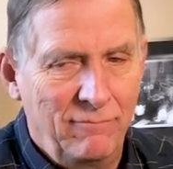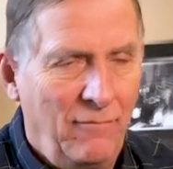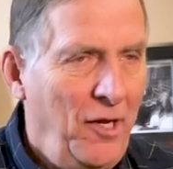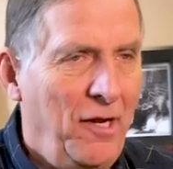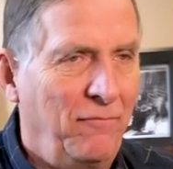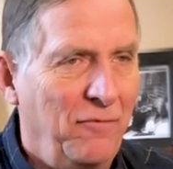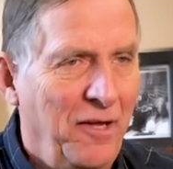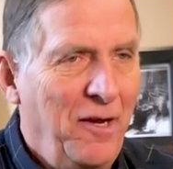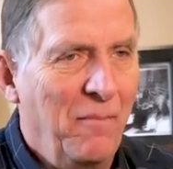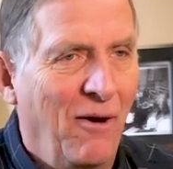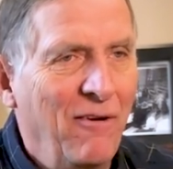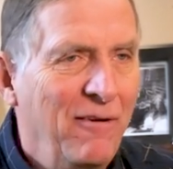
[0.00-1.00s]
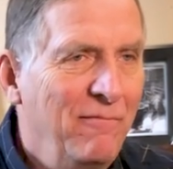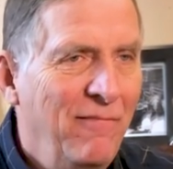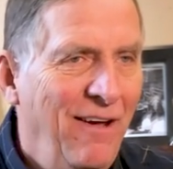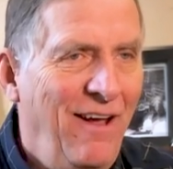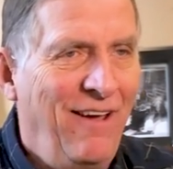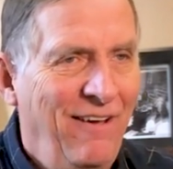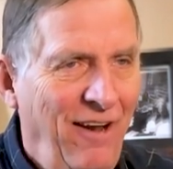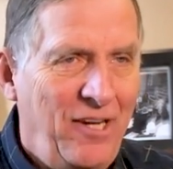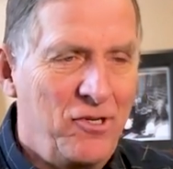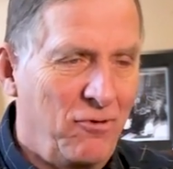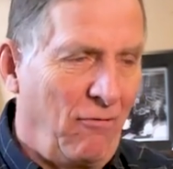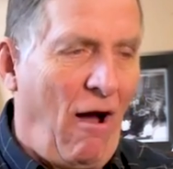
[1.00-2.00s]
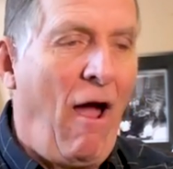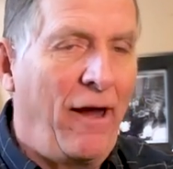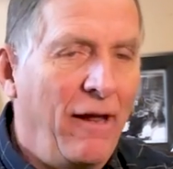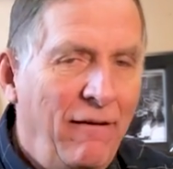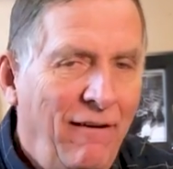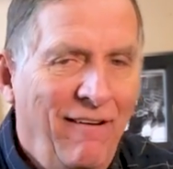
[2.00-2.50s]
I'd have to think about it. I could try it.